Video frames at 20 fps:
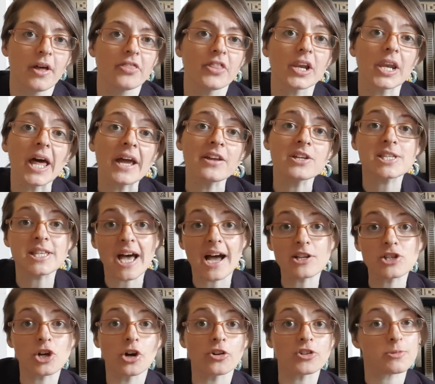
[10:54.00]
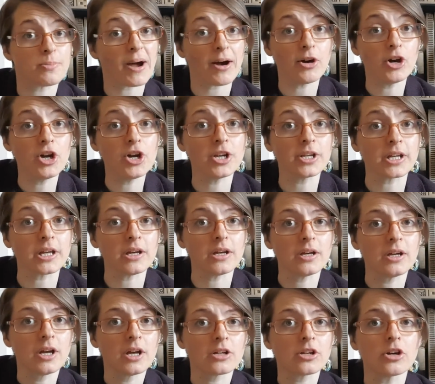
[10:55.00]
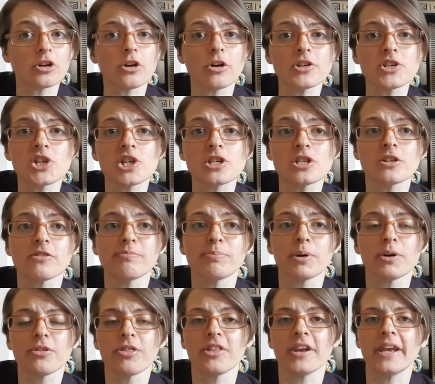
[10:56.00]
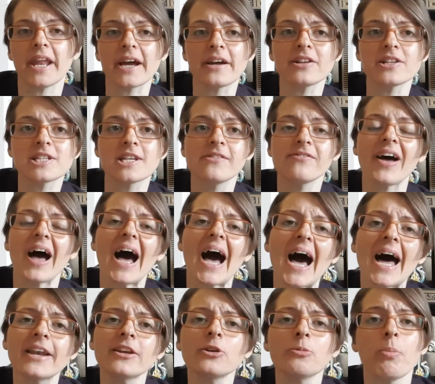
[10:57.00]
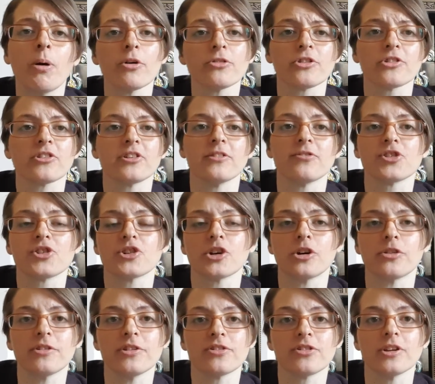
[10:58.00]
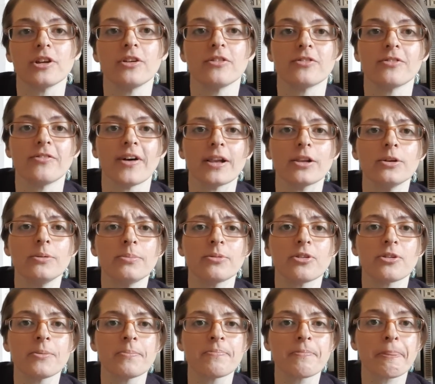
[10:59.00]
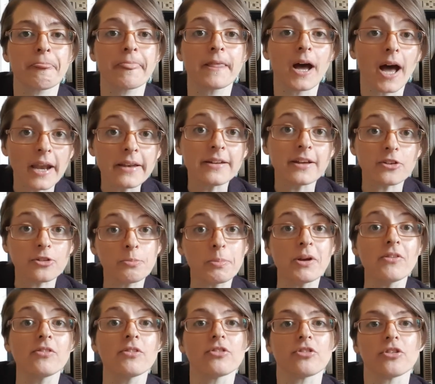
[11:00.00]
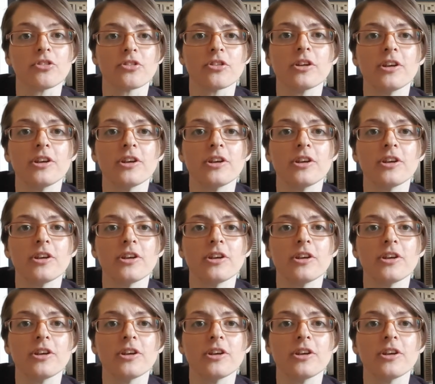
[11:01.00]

The layers that I talked about earlier can consist of both the negative and positive stories that you've developed and experiences